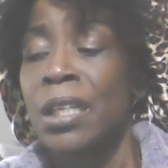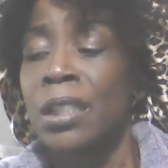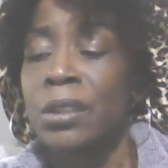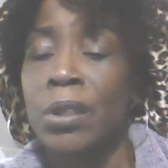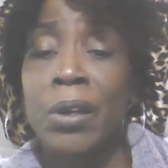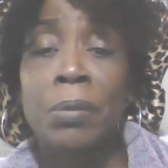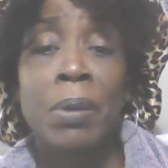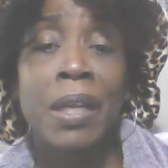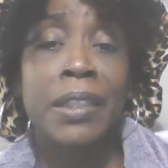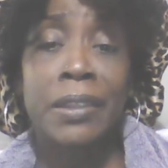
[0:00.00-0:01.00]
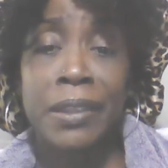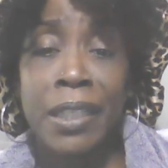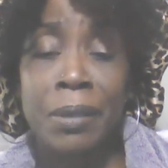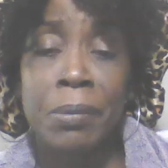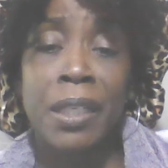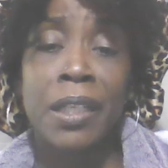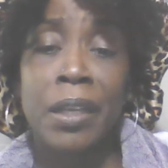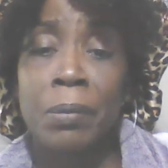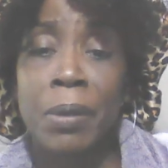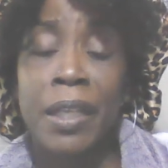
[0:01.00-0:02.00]
So everybody is there, meaning
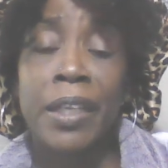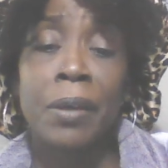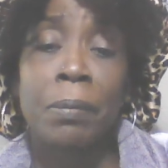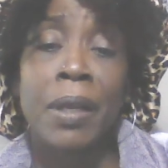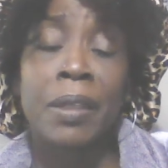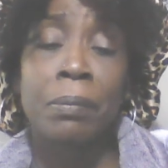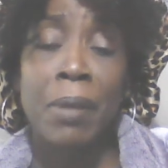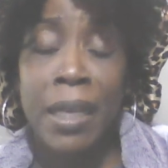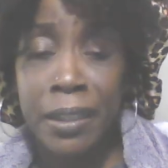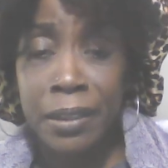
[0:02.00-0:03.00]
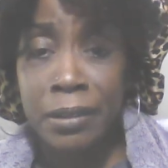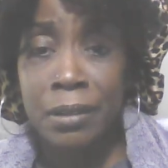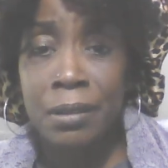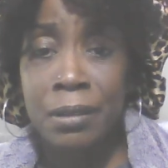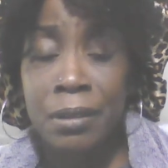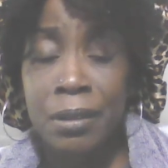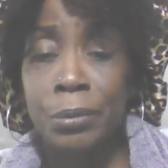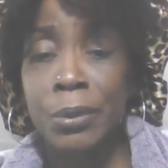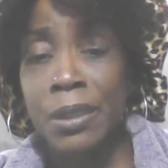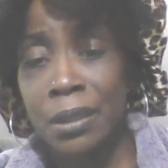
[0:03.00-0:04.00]
everybody minus
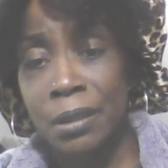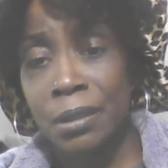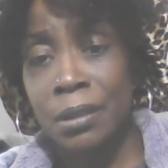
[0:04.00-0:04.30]
Teresa